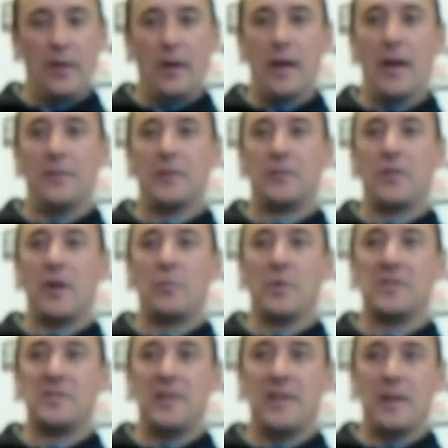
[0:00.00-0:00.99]
And the trend
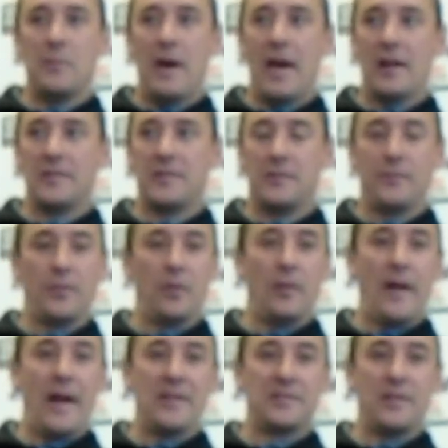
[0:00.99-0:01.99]
we see in Madison for the
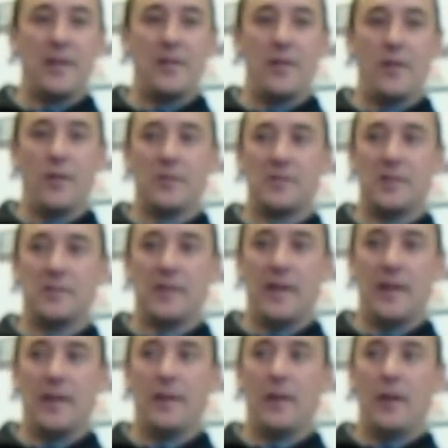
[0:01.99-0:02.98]
last 10 years is
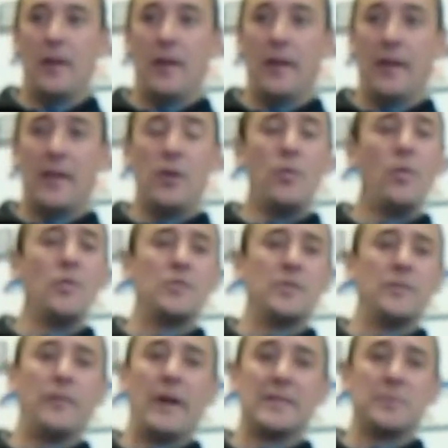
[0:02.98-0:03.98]
a huge
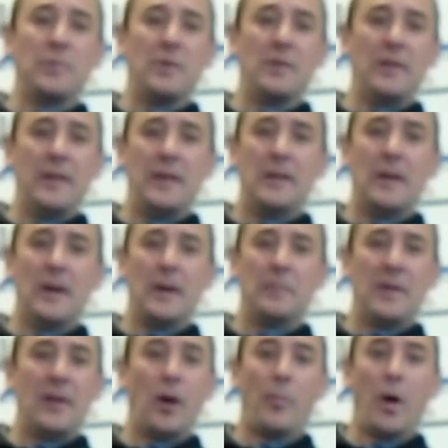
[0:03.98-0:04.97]
investment in
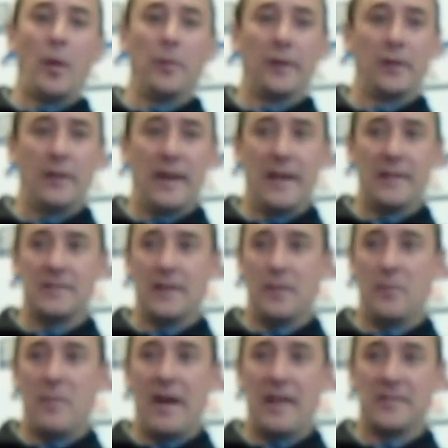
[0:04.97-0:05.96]
our public lands.
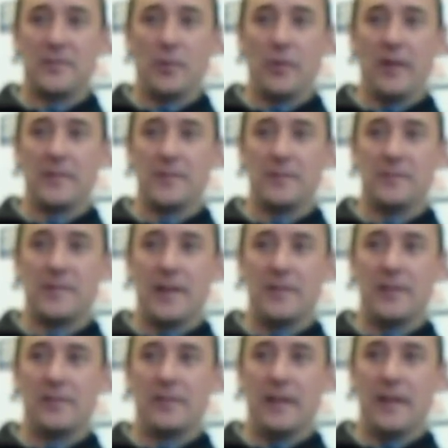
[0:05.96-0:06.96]
Madisonians have said
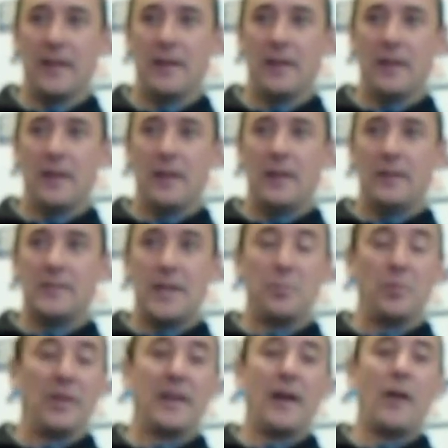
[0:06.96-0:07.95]
that they
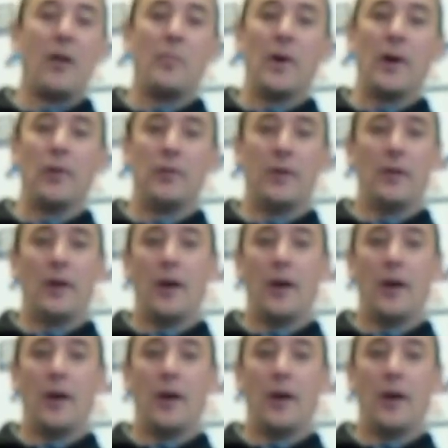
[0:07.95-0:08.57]
deeply care about